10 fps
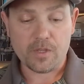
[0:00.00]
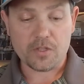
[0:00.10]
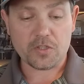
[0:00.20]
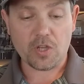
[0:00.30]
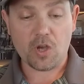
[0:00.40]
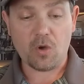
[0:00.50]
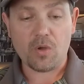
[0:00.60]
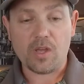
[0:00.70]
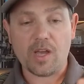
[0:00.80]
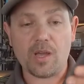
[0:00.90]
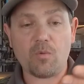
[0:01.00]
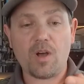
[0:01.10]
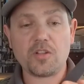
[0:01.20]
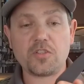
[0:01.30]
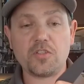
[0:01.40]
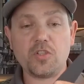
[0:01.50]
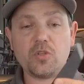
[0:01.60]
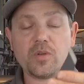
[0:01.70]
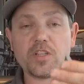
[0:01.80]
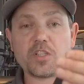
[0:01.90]
So I want to
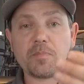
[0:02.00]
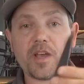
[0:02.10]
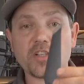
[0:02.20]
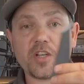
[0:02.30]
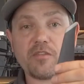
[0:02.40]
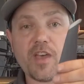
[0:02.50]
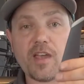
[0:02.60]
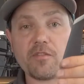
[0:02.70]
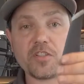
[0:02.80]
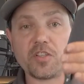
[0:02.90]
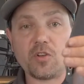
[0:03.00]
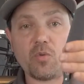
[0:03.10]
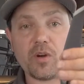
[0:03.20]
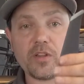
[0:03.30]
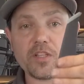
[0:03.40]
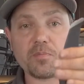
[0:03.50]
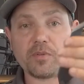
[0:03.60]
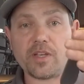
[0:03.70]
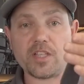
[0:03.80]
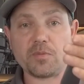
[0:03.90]
do an inspection of every single one of these
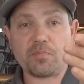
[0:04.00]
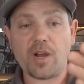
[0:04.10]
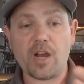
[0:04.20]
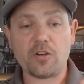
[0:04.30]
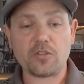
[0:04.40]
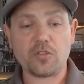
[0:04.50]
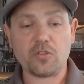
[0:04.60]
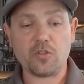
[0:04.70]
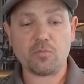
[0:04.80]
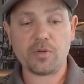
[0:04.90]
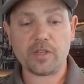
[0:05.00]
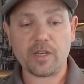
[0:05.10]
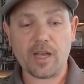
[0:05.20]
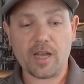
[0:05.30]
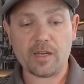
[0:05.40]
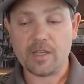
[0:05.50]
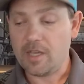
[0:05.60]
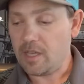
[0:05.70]
blades prior to putting it on.